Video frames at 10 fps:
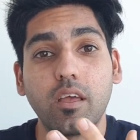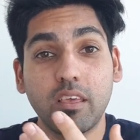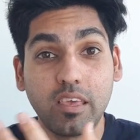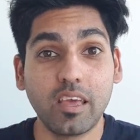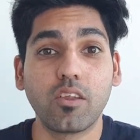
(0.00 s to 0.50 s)

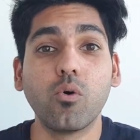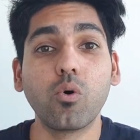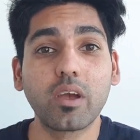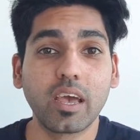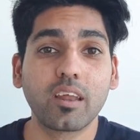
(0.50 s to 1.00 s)
get
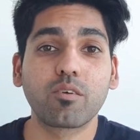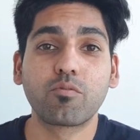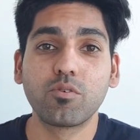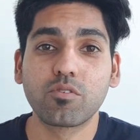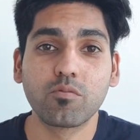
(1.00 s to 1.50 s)
organic
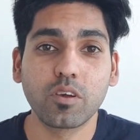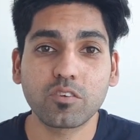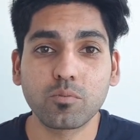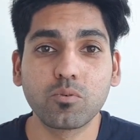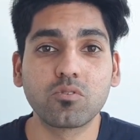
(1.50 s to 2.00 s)
fruits and
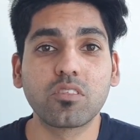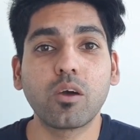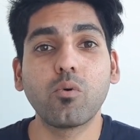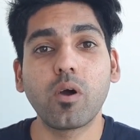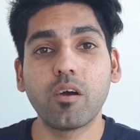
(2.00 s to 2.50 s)
vegetables that
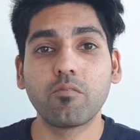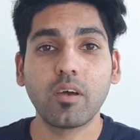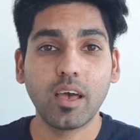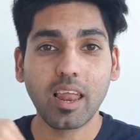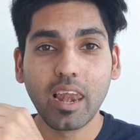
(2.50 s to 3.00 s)
will have
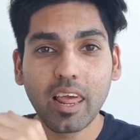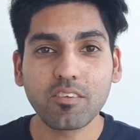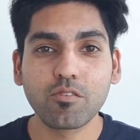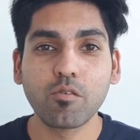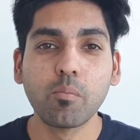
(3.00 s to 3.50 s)
a less
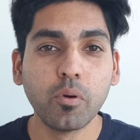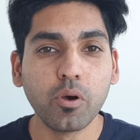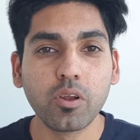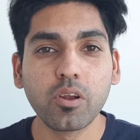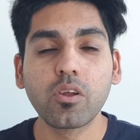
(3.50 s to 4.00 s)
of a
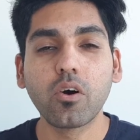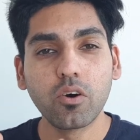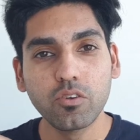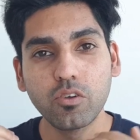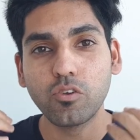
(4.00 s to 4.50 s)
burden
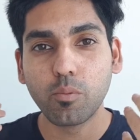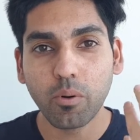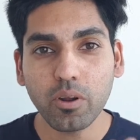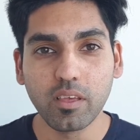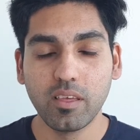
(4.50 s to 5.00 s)
on your
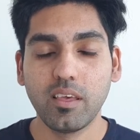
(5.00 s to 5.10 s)
body.